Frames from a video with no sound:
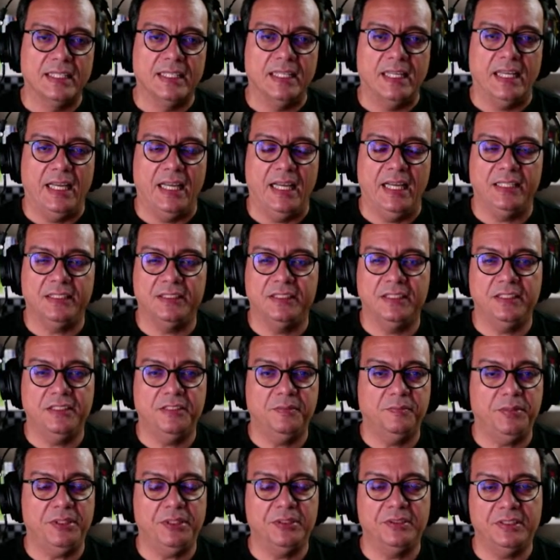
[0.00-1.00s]
as just
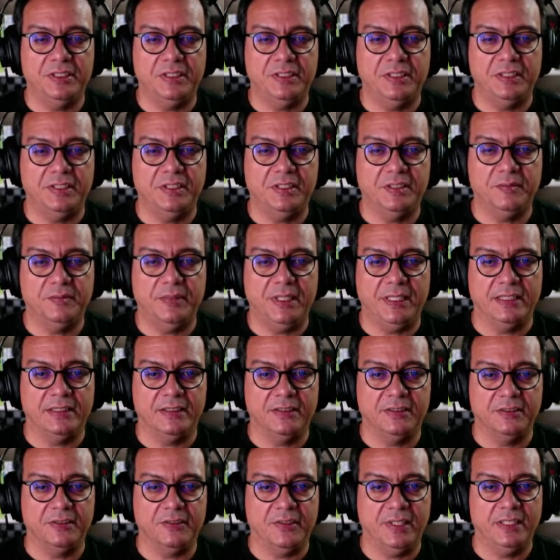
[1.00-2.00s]
pure decision
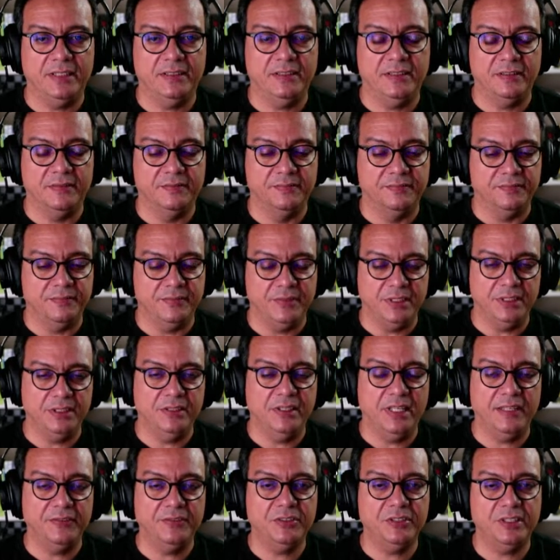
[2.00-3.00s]
makers, right? You
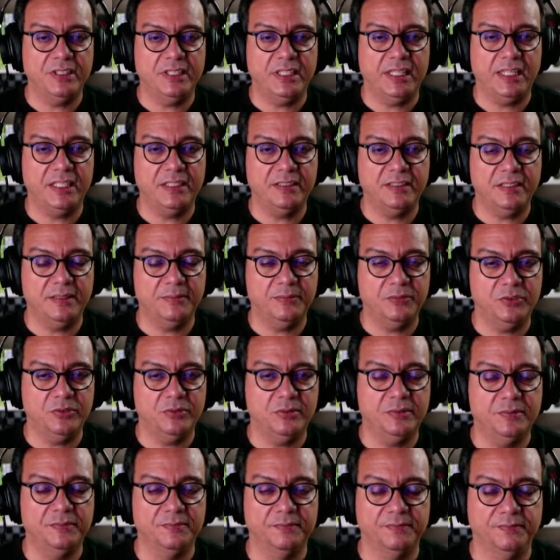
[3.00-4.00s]
have to engage them
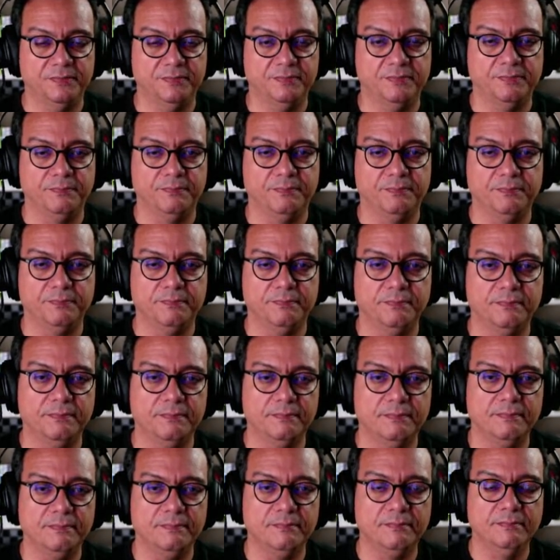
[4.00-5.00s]
to
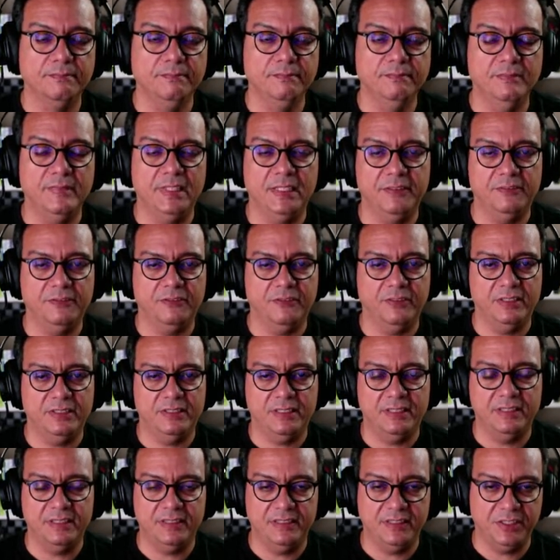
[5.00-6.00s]
influence the
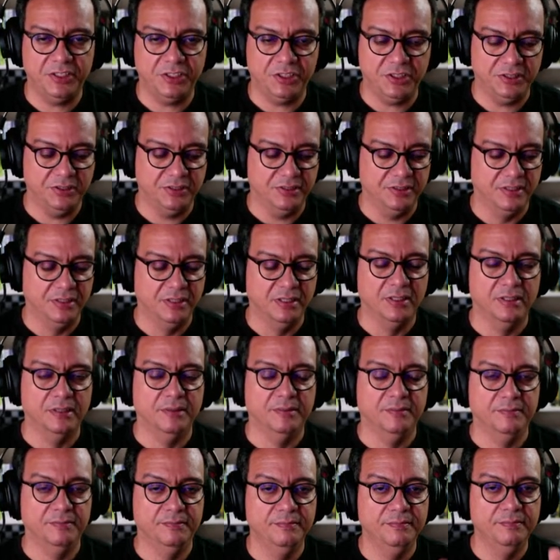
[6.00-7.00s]
decisions.
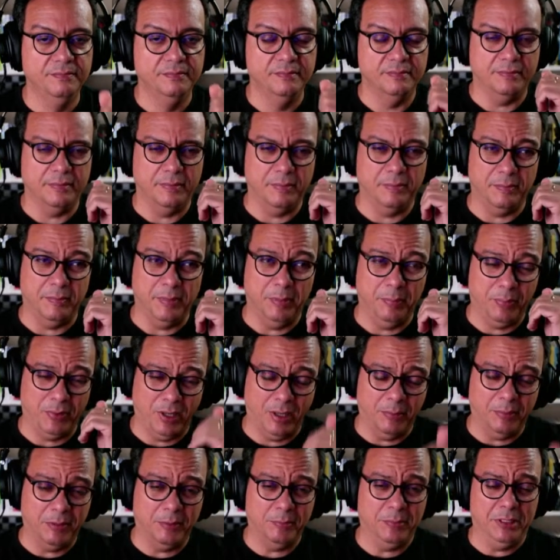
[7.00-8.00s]
But
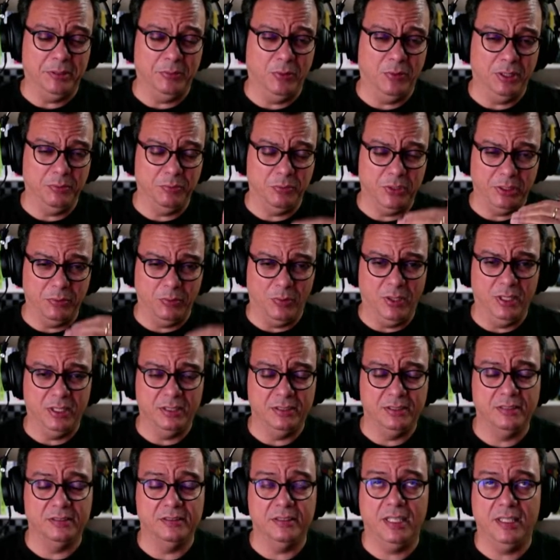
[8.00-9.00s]
probably what we
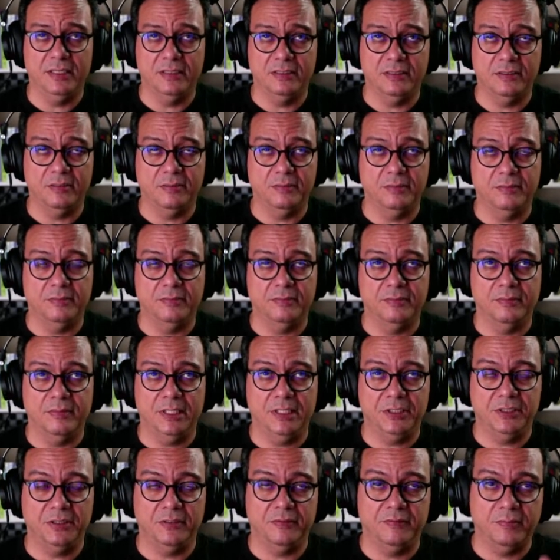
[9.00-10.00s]
want, not so
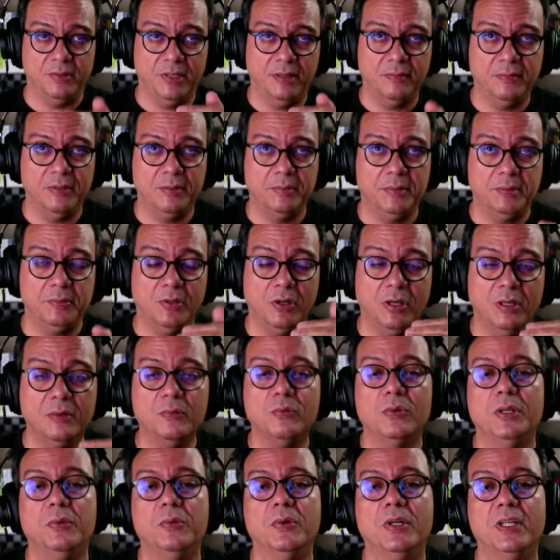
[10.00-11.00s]
much of probably, but what
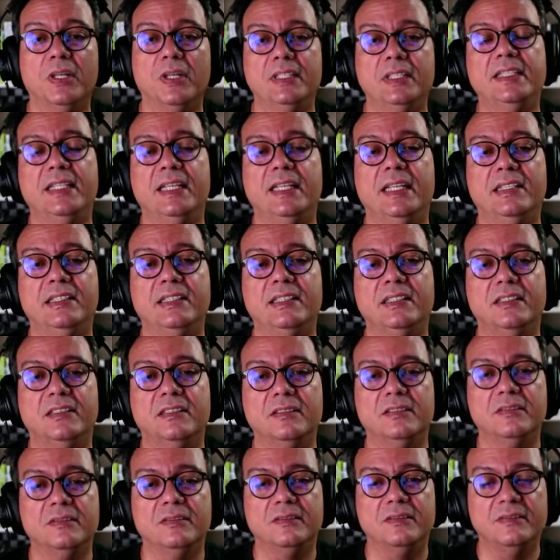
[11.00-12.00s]
we want in the end is
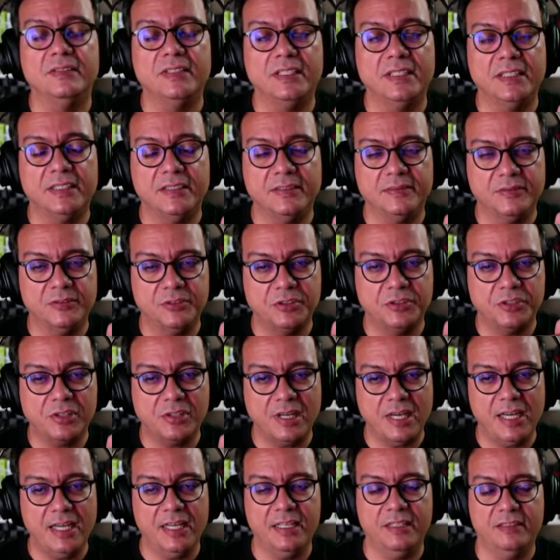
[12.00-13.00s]
to
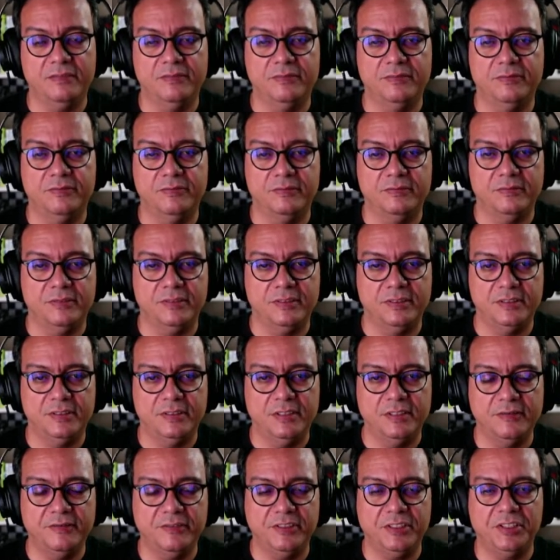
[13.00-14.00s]
drive
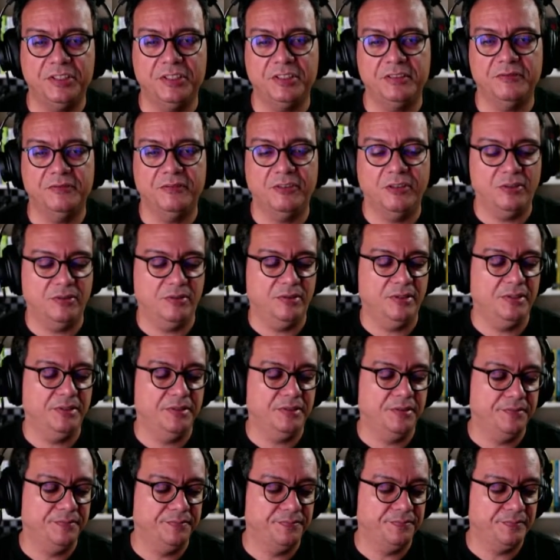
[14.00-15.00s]
the vision forward,
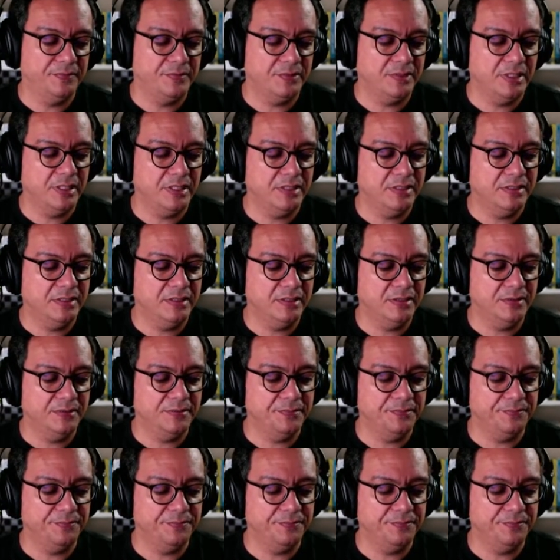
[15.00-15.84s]
right? So